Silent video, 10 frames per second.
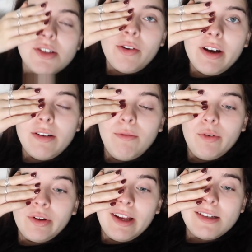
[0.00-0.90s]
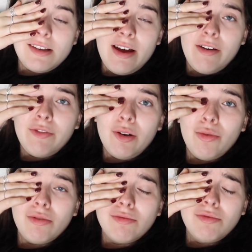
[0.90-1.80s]
sorry I didn't vlog yesterday. I
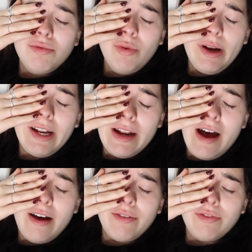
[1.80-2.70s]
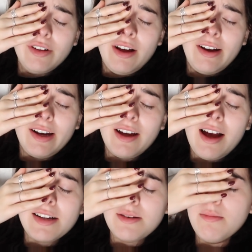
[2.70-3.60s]
felt really naff. Like, I
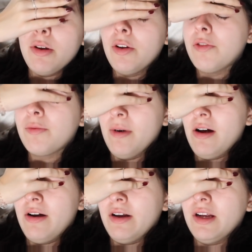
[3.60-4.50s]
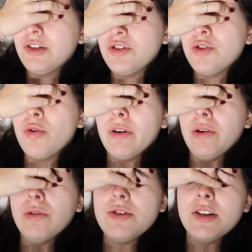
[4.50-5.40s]
had to move my
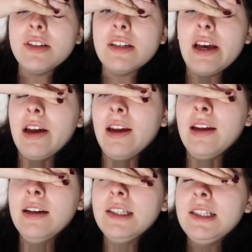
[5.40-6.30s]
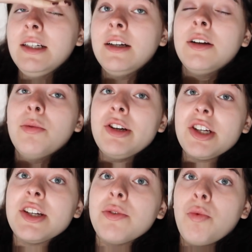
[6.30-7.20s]
tutorial to today, which I
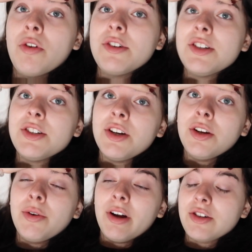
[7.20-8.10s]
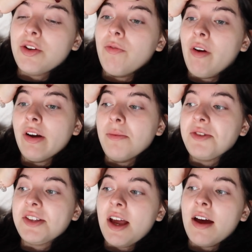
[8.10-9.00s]
didn't want to do. I just got very
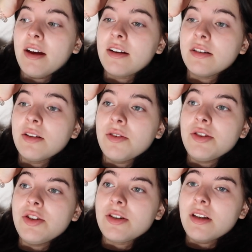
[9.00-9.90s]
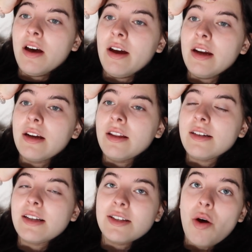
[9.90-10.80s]
upset because I was just like,
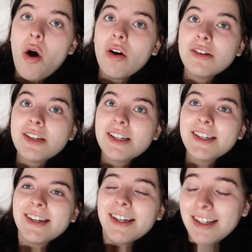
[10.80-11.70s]
this is not